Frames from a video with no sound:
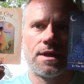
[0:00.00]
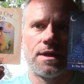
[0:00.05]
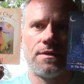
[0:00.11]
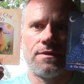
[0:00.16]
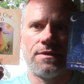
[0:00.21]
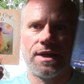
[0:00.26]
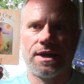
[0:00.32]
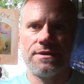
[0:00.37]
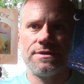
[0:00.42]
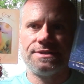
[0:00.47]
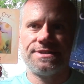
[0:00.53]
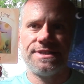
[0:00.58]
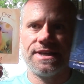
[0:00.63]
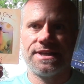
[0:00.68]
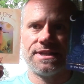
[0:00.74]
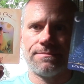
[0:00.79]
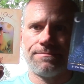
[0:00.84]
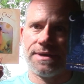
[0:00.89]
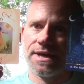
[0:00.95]
they're
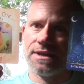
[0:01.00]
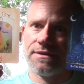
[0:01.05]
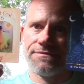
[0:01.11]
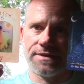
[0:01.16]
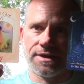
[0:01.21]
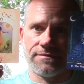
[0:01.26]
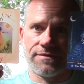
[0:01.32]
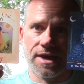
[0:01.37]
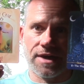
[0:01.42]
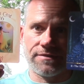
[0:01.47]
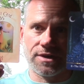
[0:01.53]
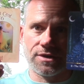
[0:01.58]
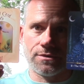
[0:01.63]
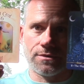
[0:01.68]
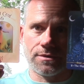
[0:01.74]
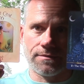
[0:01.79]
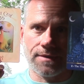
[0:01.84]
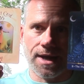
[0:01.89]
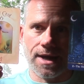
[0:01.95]
seeing the benefit of having
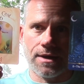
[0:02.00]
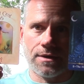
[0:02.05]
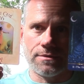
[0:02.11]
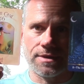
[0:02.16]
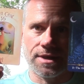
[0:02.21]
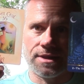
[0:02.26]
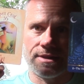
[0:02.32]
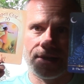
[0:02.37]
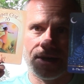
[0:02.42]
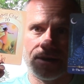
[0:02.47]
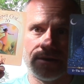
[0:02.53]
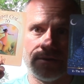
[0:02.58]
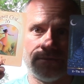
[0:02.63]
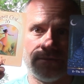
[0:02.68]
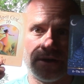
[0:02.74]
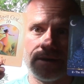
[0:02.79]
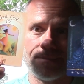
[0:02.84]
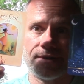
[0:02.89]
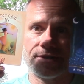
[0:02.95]
you around, and they
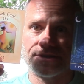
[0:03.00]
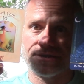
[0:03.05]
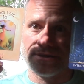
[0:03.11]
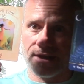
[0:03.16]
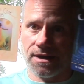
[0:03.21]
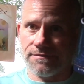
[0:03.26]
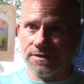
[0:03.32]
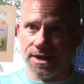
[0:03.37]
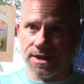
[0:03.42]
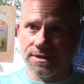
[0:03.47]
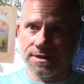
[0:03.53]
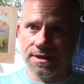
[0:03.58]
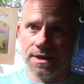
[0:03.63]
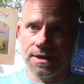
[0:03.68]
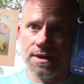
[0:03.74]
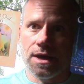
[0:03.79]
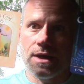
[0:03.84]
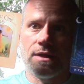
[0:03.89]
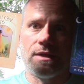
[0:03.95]
very much love it.
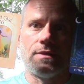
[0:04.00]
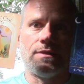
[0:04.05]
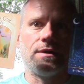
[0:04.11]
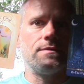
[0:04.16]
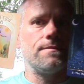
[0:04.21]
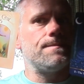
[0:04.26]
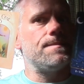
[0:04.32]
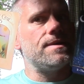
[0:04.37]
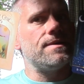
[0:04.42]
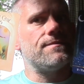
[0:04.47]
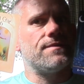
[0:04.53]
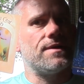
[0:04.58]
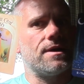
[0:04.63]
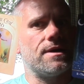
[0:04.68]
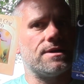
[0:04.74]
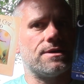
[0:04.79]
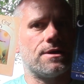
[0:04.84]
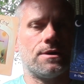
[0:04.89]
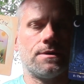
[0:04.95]
they would be
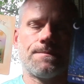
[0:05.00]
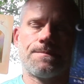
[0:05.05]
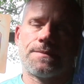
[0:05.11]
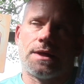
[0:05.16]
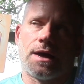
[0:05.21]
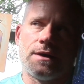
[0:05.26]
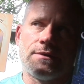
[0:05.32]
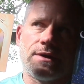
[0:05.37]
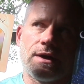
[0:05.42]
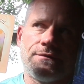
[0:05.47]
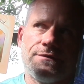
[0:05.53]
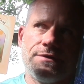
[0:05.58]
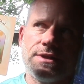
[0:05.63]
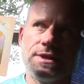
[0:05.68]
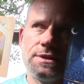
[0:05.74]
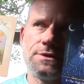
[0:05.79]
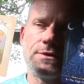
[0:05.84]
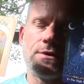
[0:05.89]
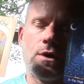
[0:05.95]
very. I, feel
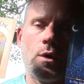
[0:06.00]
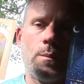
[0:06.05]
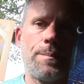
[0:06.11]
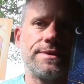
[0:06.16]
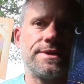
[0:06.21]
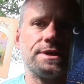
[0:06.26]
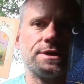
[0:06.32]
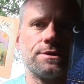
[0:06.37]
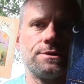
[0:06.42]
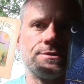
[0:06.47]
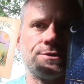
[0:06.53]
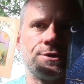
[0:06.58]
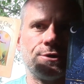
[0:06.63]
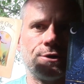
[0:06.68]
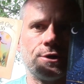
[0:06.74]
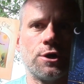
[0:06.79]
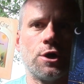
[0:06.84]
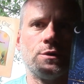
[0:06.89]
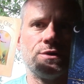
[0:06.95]
like they're open to, to
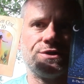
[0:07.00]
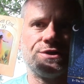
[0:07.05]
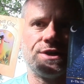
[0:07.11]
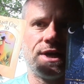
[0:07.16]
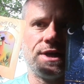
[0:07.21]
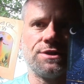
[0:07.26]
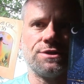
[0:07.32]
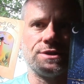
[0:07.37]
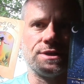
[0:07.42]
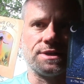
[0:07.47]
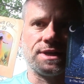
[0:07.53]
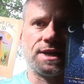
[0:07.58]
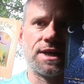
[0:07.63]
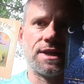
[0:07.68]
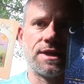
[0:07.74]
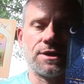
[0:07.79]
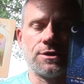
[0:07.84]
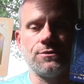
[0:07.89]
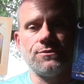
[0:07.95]
negotiation, kind
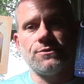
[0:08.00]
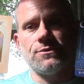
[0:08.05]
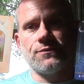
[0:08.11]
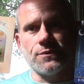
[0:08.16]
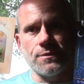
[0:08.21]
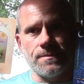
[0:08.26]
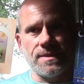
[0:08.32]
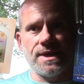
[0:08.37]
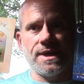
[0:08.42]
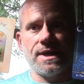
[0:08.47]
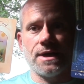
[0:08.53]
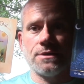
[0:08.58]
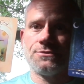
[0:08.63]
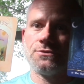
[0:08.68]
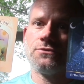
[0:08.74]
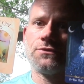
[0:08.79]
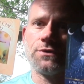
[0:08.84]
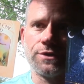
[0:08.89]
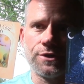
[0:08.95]
of like you do for me, I'll
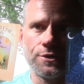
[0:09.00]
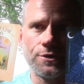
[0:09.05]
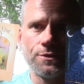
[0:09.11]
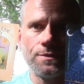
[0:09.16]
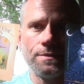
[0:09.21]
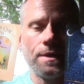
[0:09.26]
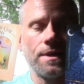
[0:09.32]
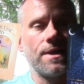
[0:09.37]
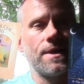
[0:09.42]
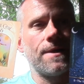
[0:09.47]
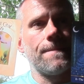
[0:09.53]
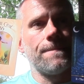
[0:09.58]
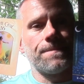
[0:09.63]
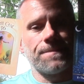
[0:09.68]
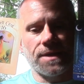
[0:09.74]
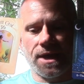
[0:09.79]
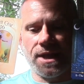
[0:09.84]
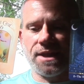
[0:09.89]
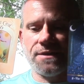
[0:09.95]
do for you.
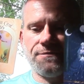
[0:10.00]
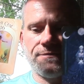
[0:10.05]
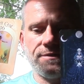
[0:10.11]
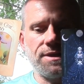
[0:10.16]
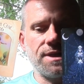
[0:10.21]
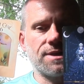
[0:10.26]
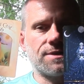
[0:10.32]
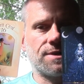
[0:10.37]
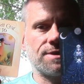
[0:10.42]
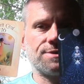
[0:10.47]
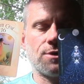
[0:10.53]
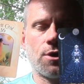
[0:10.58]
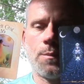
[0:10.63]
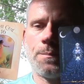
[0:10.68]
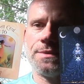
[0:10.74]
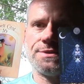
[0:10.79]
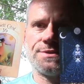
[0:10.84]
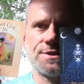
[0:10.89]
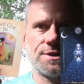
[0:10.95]
And I feel like this
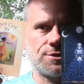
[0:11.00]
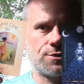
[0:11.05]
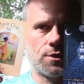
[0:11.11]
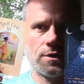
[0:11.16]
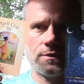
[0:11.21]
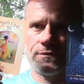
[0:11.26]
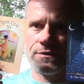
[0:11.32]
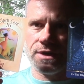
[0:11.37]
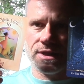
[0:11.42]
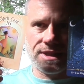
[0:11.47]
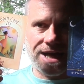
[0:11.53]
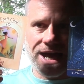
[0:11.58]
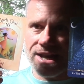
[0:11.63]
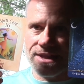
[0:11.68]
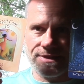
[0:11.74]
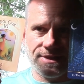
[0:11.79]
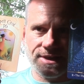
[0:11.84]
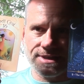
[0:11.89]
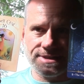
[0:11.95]
opens the door for a lot
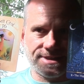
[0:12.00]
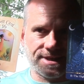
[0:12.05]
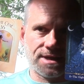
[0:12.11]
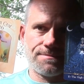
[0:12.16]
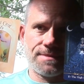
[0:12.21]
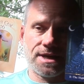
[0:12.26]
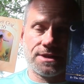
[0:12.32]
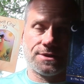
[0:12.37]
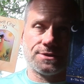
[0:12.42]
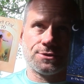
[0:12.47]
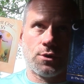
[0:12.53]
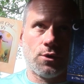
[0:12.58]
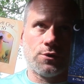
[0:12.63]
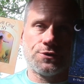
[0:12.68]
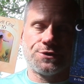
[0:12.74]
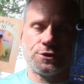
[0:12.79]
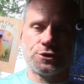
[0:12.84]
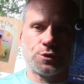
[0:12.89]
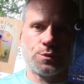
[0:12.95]
of things that can make this whole
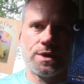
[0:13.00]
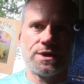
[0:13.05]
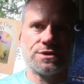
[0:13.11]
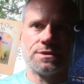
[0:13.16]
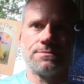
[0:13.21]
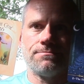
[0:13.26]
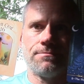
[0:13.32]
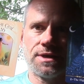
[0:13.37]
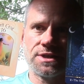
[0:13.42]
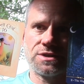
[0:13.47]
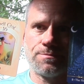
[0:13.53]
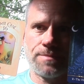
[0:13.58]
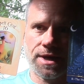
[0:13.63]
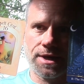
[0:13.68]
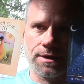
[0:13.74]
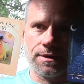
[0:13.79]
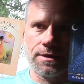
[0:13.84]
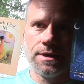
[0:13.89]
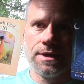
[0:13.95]
situation much
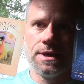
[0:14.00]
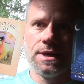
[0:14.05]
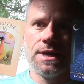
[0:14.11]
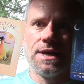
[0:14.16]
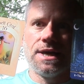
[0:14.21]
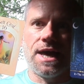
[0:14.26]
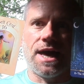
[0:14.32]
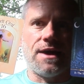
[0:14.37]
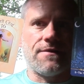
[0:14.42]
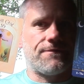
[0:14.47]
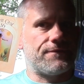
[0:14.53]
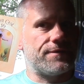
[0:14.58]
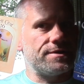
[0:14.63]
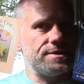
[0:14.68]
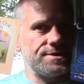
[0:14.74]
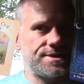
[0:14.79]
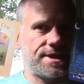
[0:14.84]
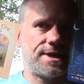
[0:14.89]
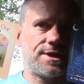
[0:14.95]
better. At
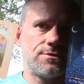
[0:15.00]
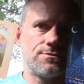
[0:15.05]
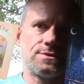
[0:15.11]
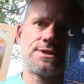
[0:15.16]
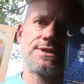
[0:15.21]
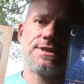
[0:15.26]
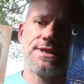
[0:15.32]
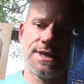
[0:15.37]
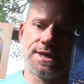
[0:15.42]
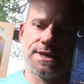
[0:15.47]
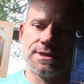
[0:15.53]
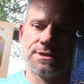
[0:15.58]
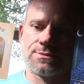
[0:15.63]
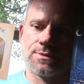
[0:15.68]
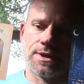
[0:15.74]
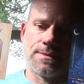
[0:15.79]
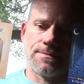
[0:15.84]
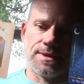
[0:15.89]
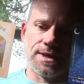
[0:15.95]
first, I don't see it, is
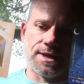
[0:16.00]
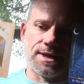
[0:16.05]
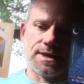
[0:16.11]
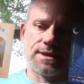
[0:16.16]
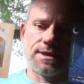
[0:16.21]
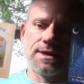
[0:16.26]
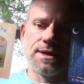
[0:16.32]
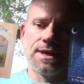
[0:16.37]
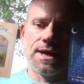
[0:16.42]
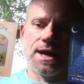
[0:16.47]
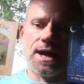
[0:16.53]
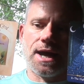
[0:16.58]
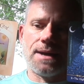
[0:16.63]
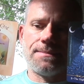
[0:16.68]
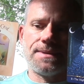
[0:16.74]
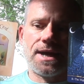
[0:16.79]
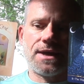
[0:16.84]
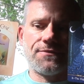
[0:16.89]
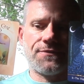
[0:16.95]
what I'm getting.
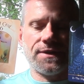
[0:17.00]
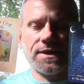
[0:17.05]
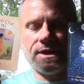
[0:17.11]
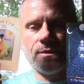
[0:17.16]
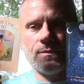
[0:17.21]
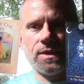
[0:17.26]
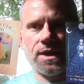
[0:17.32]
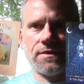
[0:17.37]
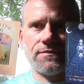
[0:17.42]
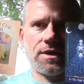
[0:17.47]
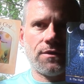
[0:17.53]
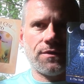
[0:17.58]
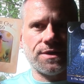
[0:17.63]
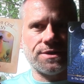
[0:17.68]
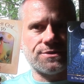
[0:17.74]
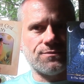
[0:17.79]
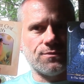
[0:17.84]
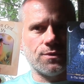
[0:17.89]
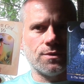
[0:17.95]
I'm not thinking we have all
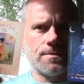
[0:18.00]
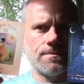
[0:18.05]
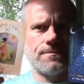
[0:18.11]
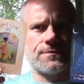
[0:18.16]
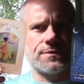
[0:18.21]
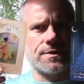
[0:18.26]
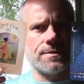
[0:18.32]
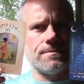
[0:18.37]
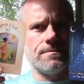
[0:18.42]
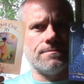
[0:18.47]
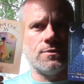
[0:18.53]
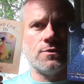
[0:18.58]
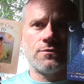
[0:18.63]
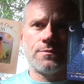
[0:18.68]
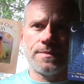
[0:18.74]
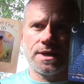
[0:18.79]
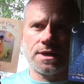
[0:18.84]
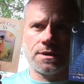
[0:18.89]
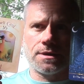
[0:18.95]
this room for
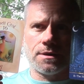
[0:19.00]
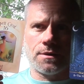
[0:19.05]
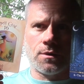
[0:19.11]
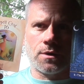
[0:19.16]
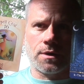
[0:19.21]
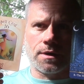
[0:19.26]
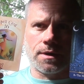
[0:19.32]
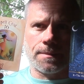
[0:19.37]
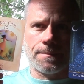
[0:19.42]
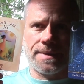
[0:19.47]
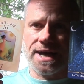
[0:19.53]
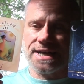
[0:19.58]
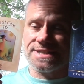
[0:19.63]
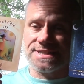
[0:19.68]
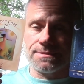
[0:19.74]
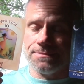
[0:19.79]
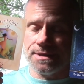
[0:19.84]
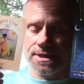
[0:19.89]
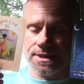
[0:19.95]
movement or
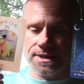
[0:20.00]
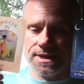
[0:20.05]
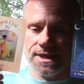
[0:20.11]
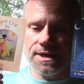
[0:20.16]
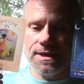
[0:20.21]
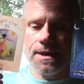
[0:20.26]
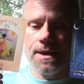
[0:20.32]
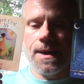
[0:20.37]
possibility,